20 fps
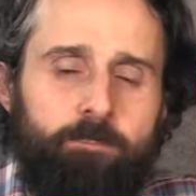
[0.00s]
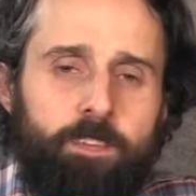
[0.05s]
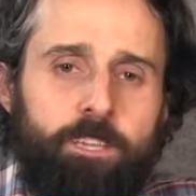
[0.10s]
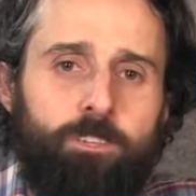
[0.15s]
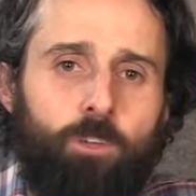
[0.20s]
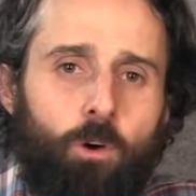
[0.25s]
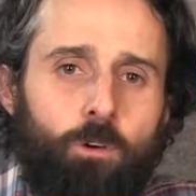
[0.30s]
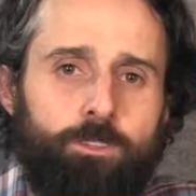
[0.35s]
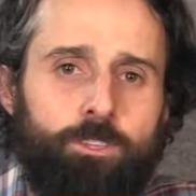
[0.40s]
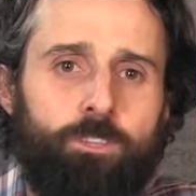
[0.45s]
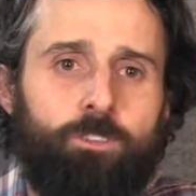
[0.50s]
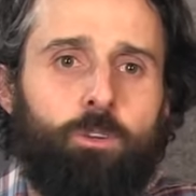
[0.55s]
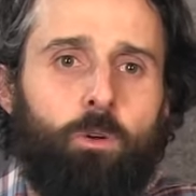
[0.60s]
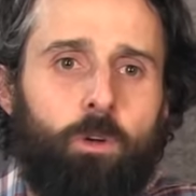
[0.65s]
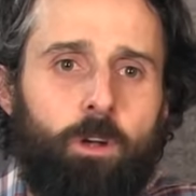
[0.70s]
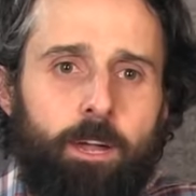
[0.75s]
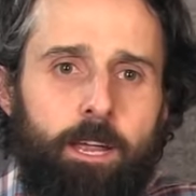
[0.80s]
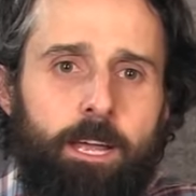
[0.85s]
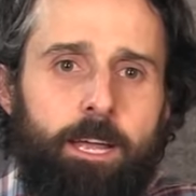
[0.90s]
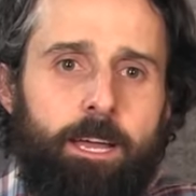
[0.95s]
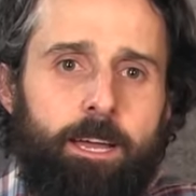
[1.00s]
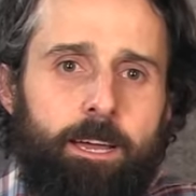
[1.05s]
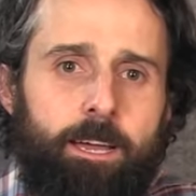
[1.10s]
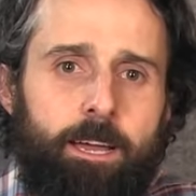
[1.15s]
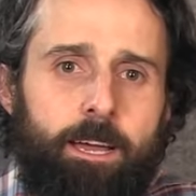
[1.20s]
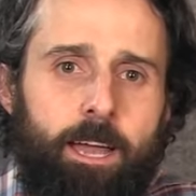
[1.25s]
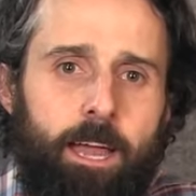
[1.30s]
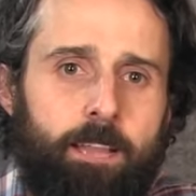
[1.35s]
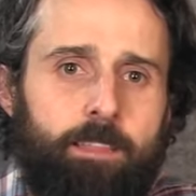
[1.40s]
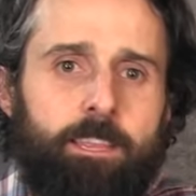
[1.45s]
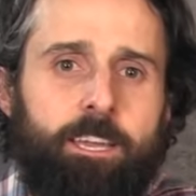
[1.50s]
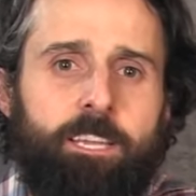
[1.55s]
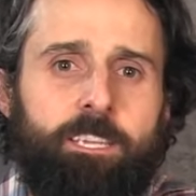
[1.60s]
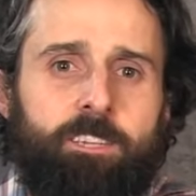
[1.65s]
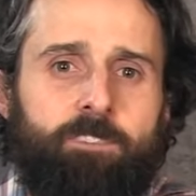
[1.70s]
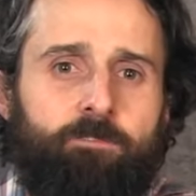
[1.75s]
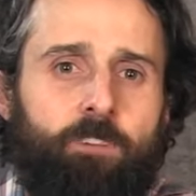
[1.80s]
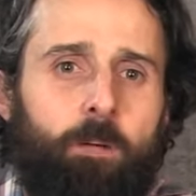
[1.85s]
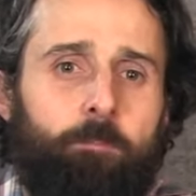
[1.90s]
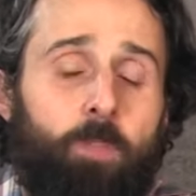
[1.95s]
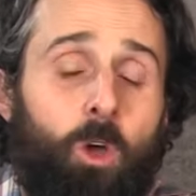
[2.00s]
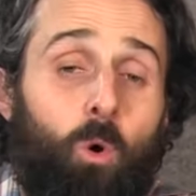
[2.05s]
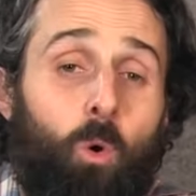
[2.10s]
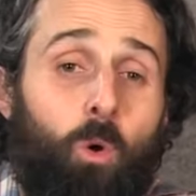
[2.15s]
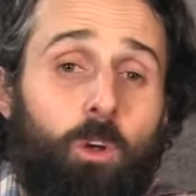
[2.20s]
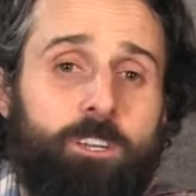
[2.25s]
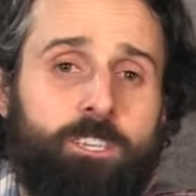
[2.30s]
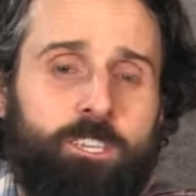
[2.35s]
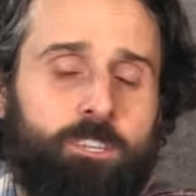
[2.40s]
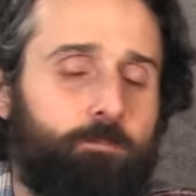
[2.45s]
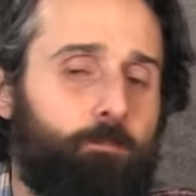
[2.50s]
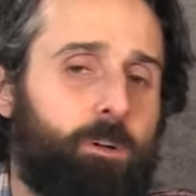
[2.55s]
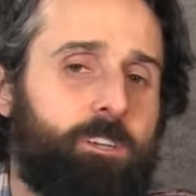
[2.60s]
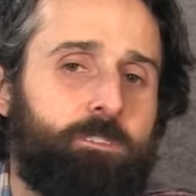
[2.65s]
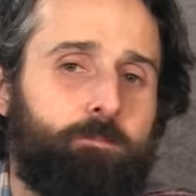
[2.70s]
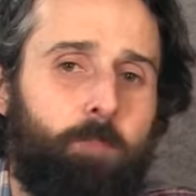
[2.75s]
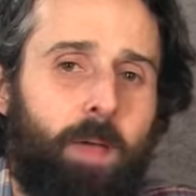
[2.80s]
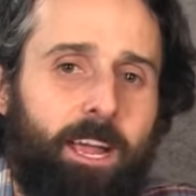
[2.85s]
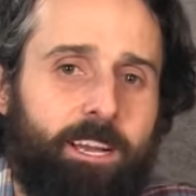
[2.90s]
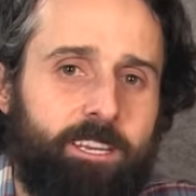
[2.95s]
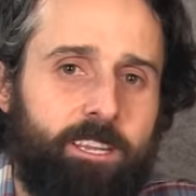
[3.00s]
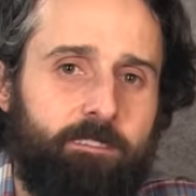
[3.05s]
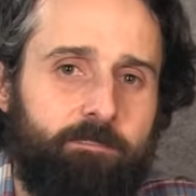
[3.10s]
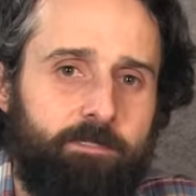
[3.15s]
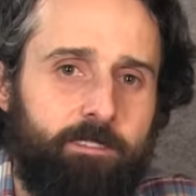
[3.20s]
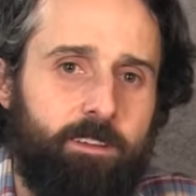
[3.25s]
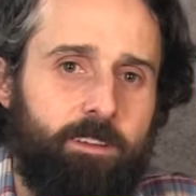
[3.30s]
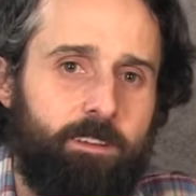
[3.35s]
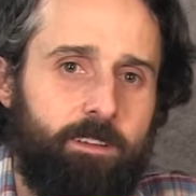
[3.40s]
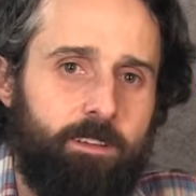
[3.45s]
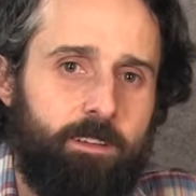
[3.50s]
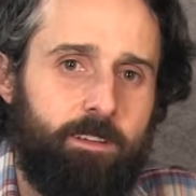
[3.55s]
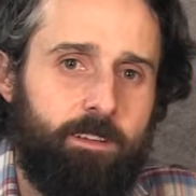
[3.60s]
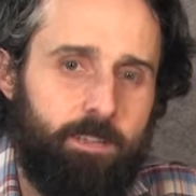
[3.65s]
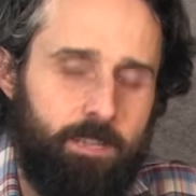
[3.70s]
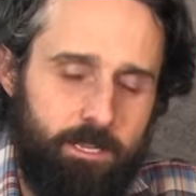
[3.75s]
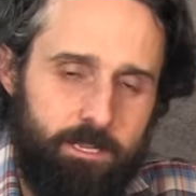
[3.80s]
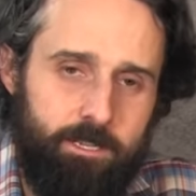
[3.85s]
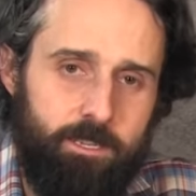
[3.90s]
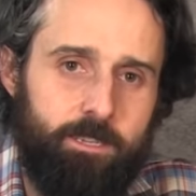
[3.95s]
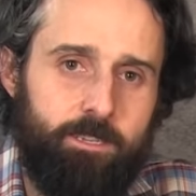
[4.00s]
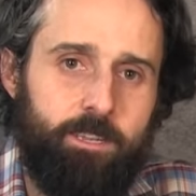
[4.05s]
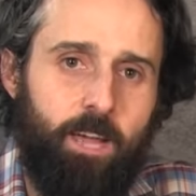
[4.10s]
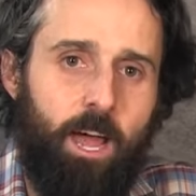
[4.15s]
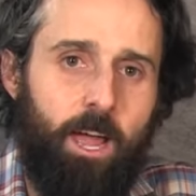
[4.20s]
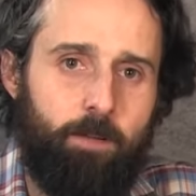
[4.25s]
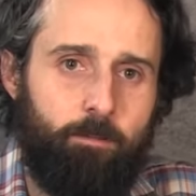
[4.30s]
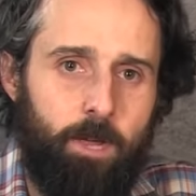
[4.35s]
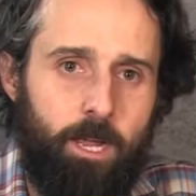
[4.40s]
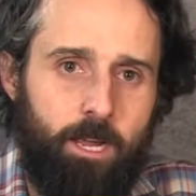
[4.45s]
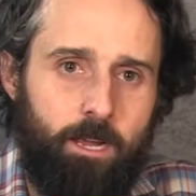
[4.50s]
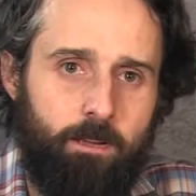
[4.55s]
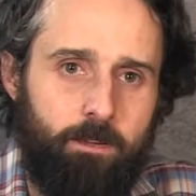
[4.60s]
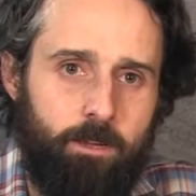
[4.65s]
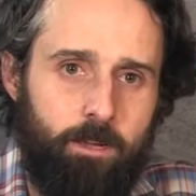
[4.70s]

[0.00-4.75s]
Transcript: of this whole story, at least from the horse's perspective, is the timing.